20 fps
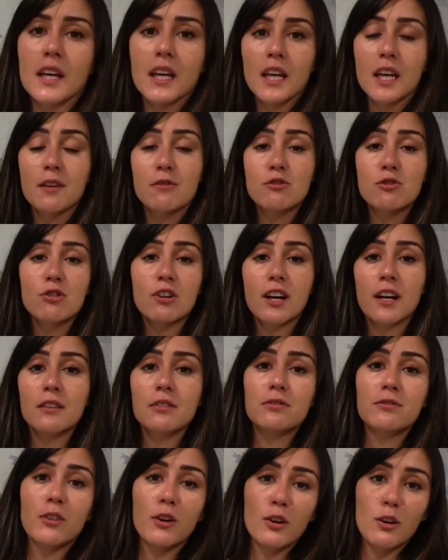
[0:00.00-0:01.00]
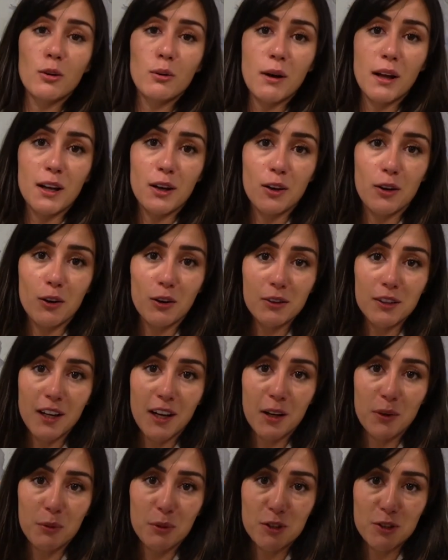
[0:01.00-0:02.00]
If you have followed along
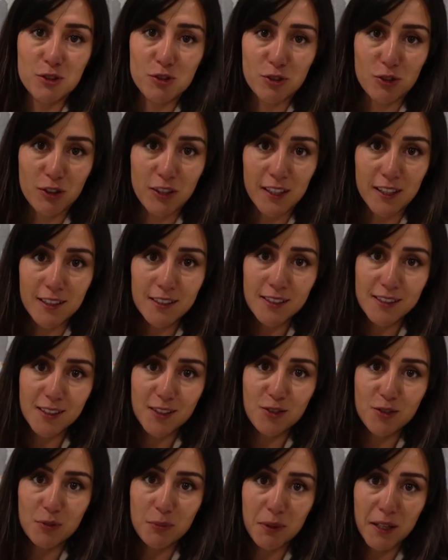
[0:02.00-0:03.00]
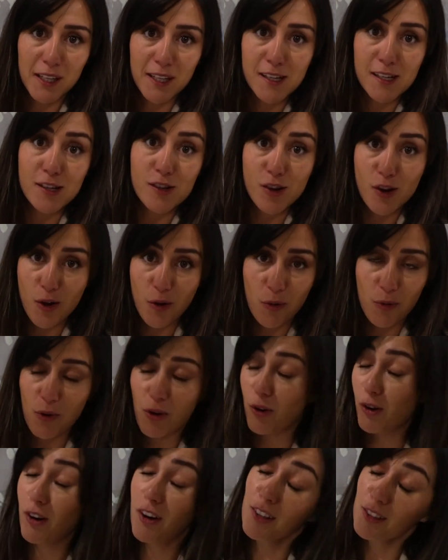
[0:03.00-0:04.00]
our journeys, you may know
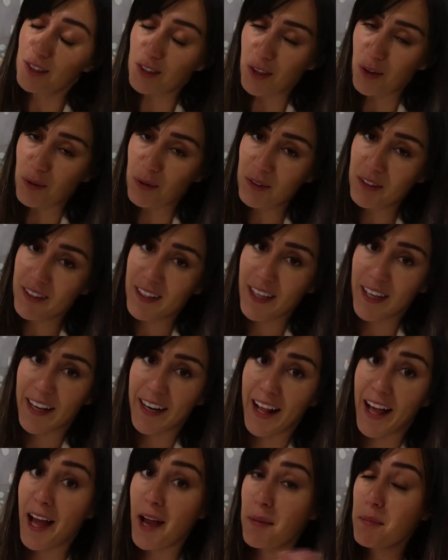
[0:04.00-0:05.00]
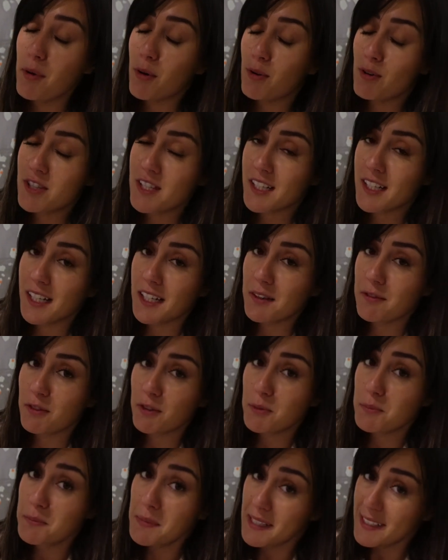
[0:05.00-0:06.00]
or not know that I'm originally
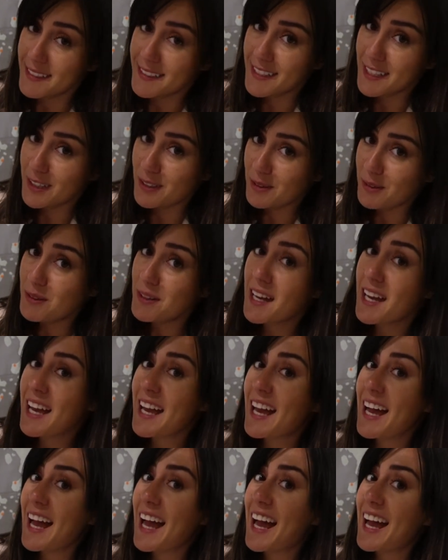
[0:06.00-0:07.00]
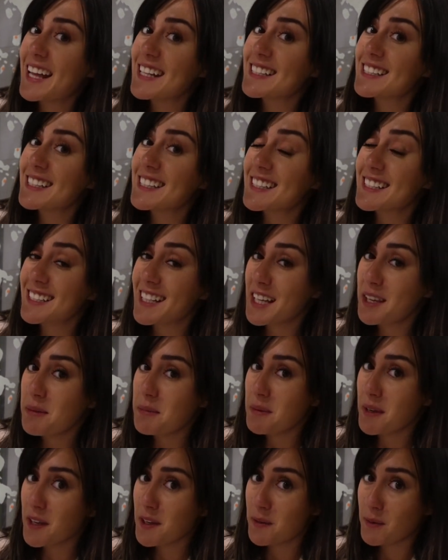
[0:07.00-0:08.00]
from Mexico, and since I
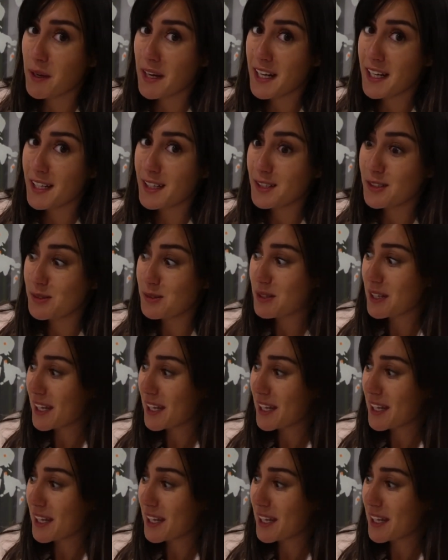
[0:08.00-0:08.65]
immigrated to